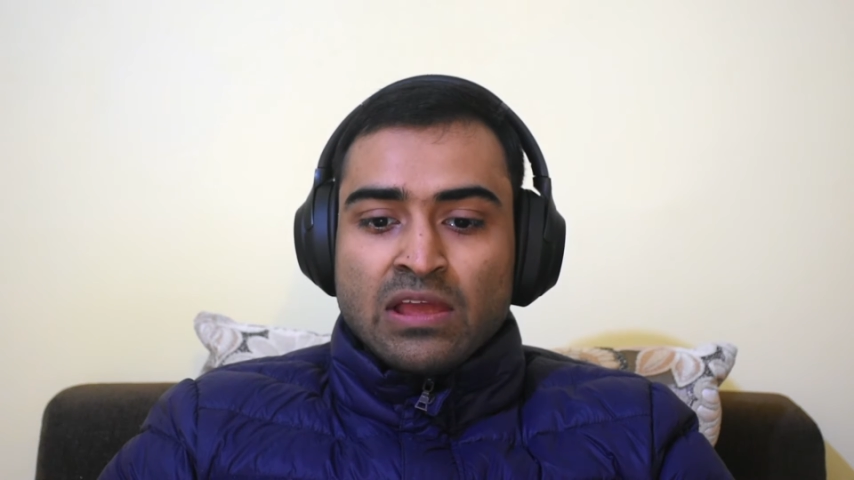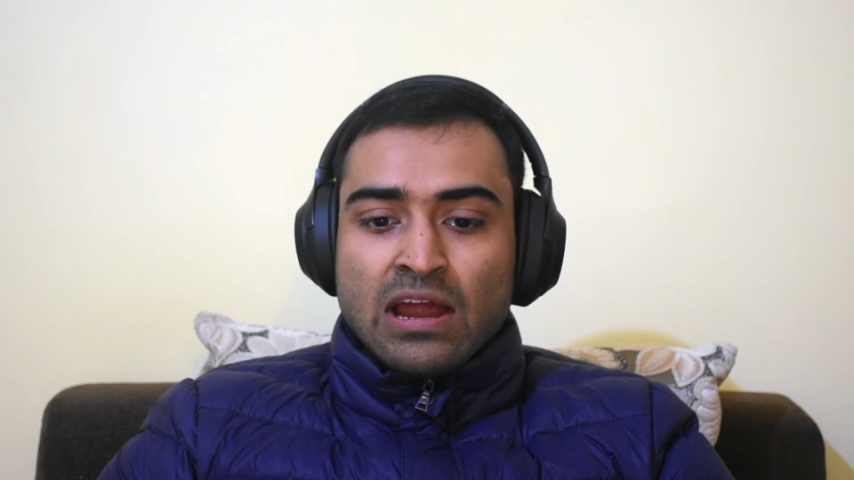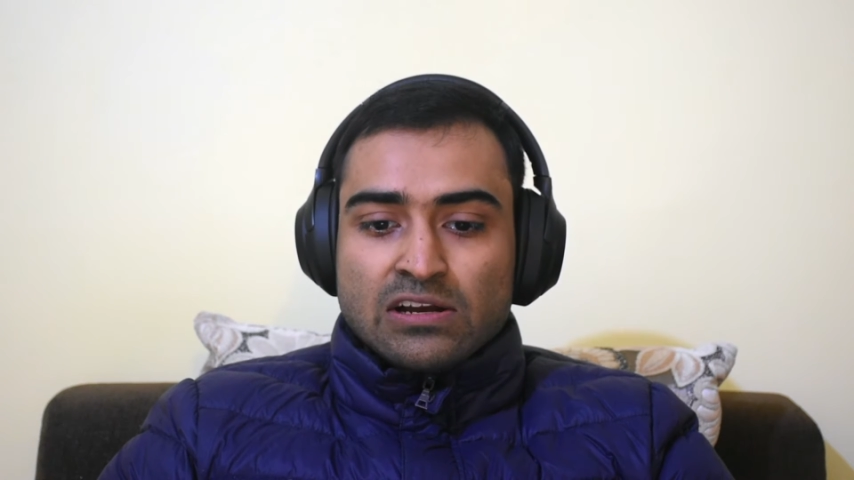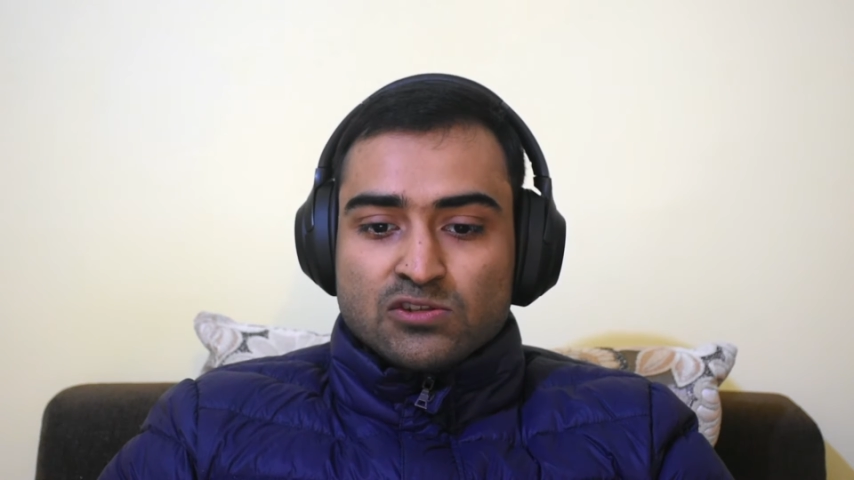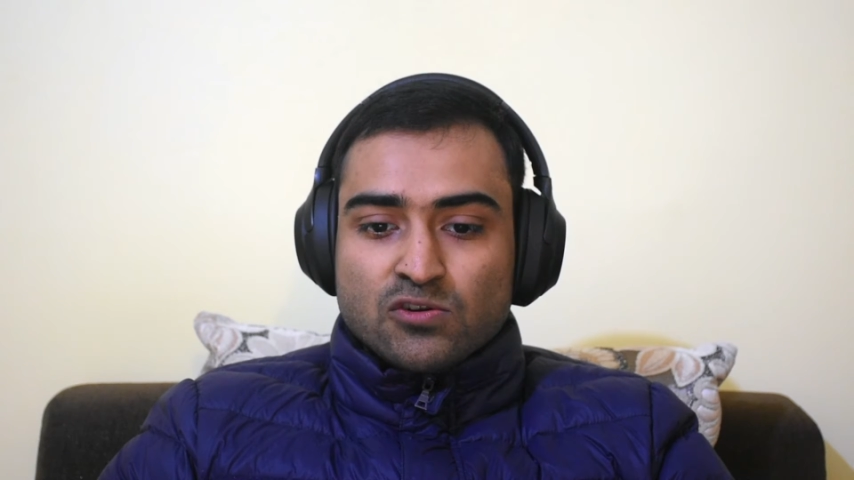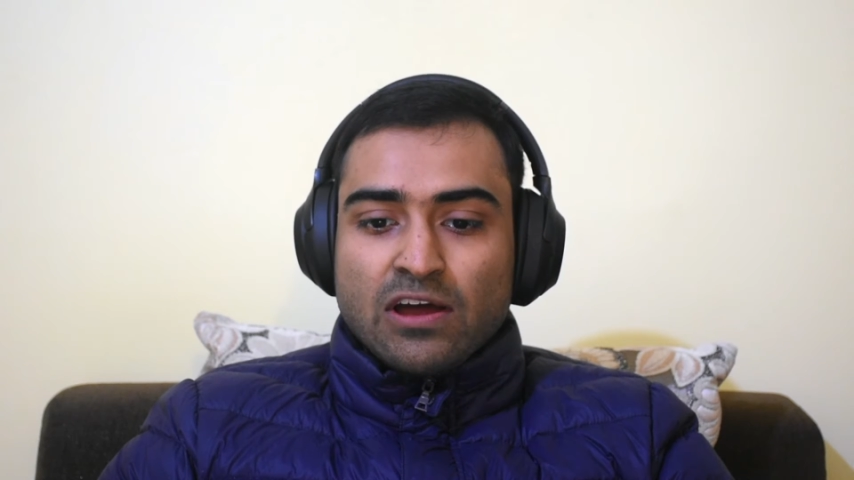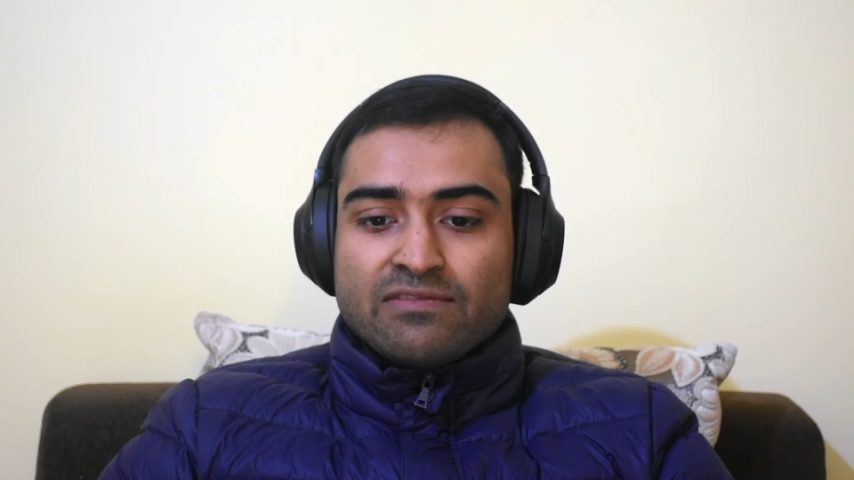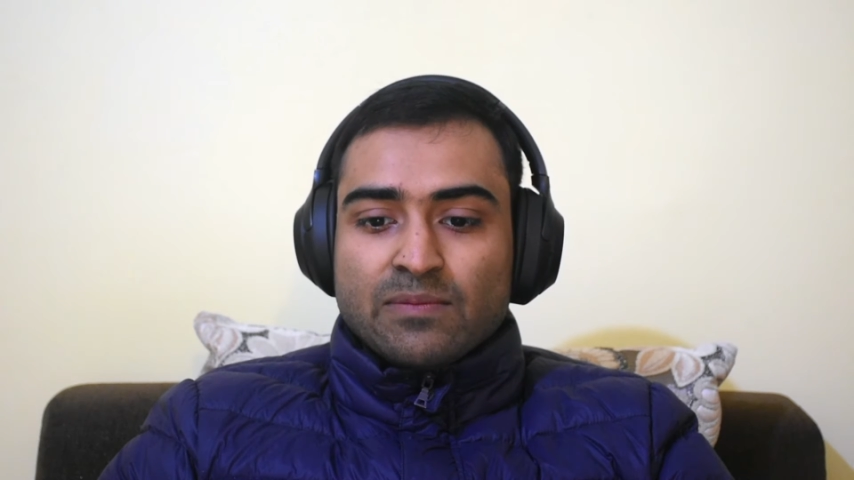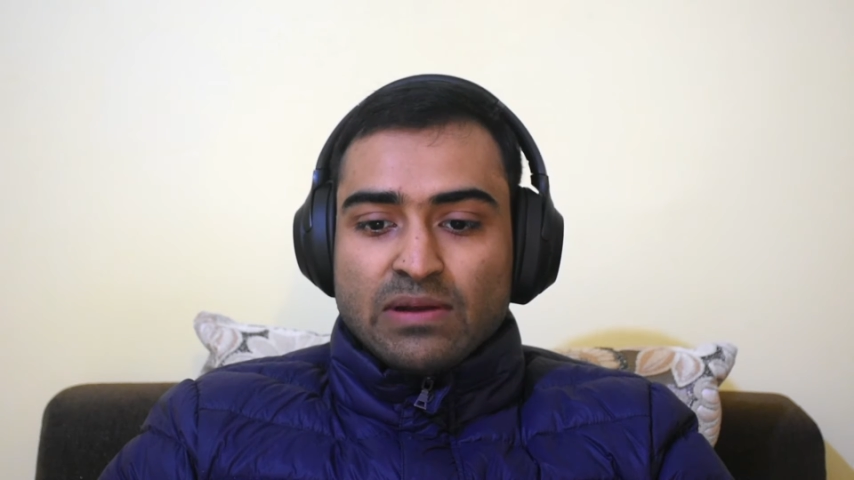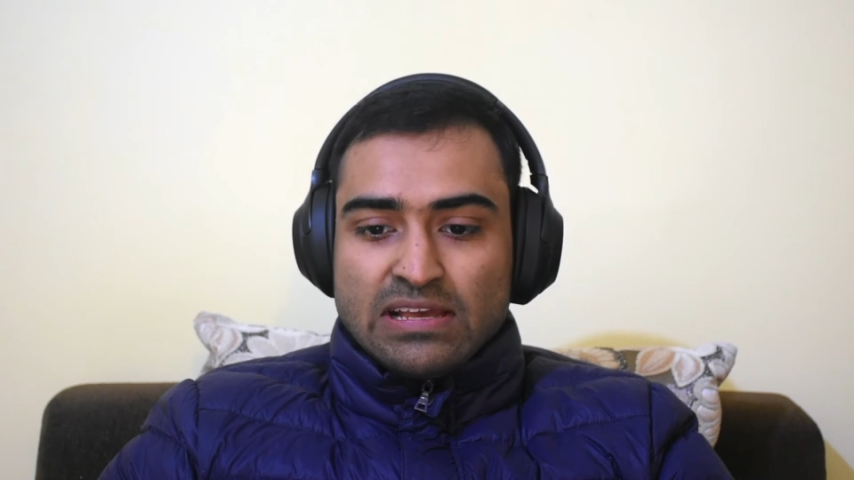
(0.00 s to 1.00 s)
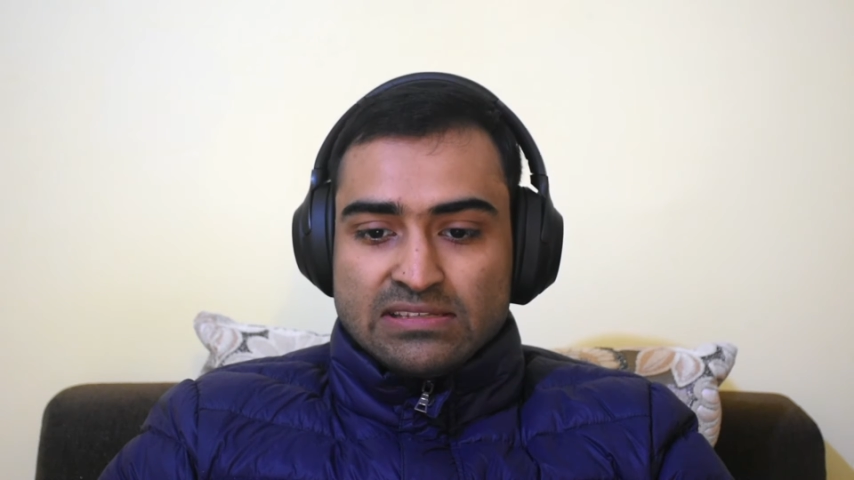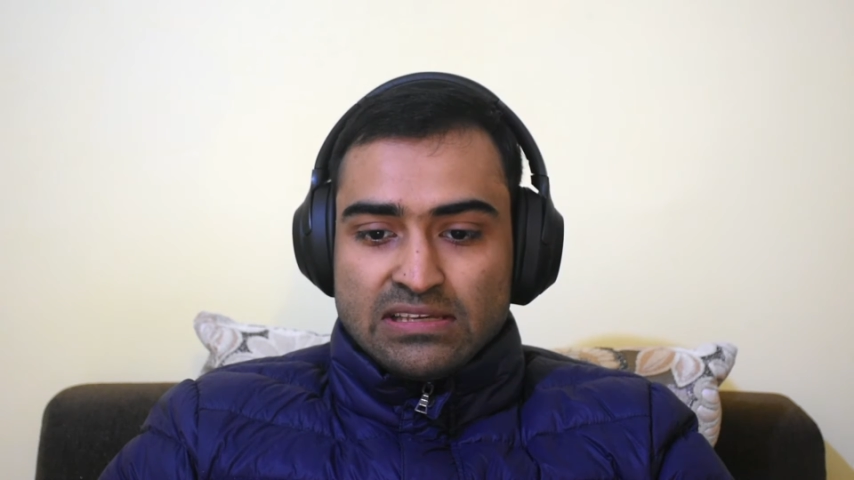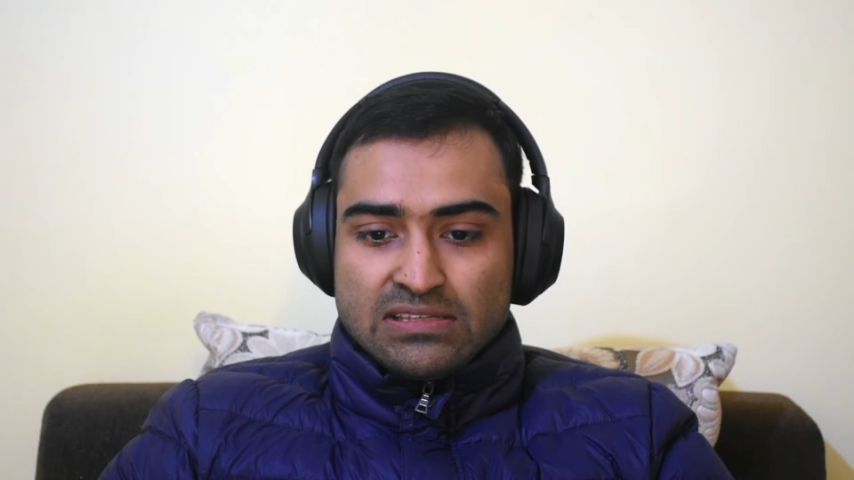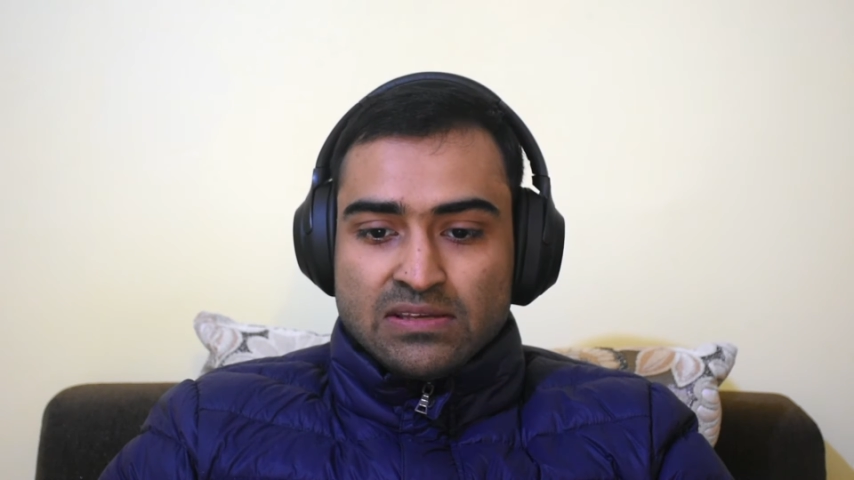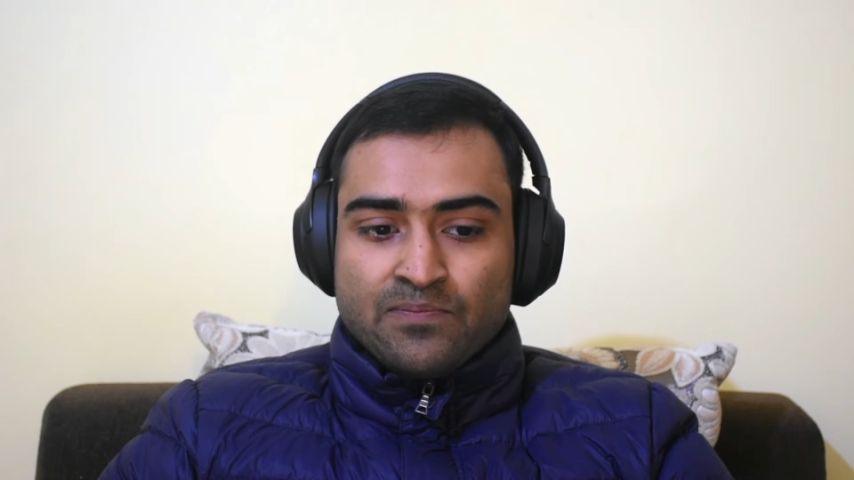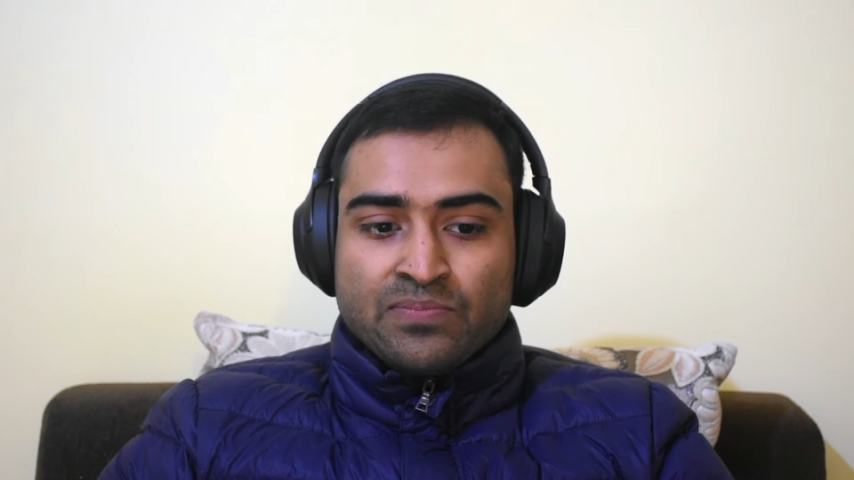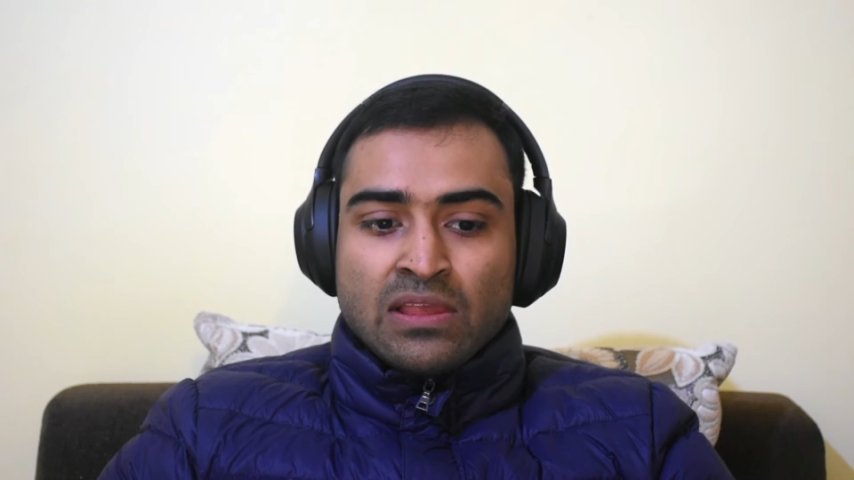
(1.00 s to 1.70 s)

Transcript: And so have the prices.